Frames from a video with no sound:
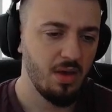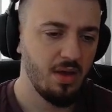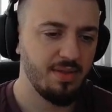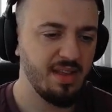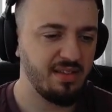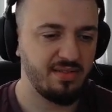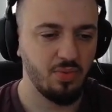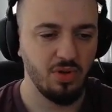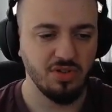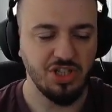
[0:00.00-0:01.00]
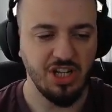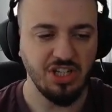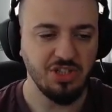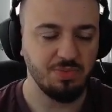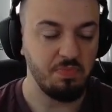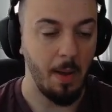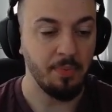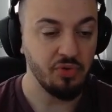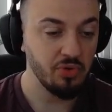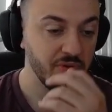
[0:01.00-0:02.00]
This will change
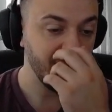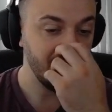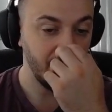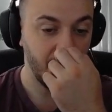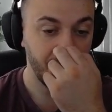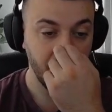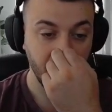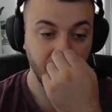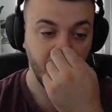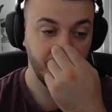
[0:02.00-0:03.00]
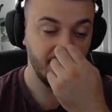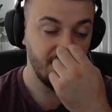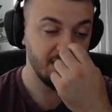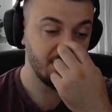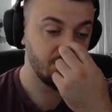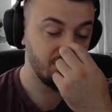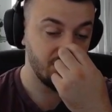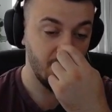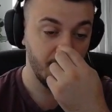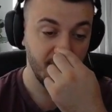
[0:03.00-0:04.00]
absolutely nothing. I feel like
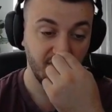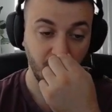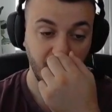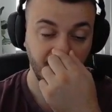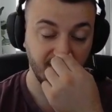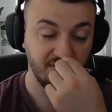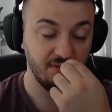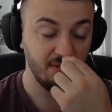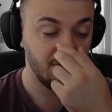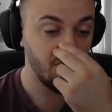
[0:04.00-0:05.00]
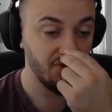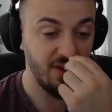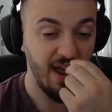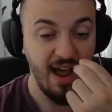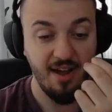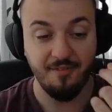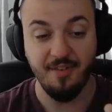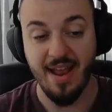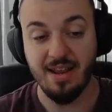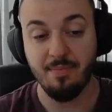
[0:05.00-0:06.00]
the Mistweavers don't have
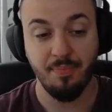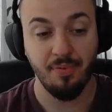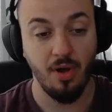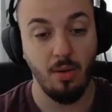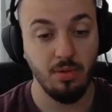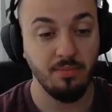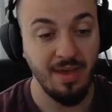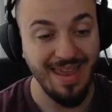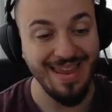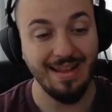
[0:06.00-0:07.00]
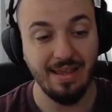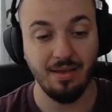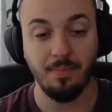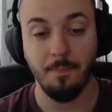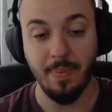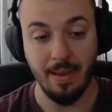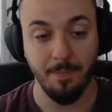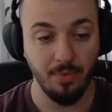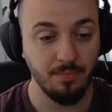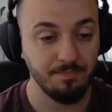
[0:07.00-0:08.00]
any problem healing
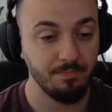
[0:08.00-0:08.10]
people.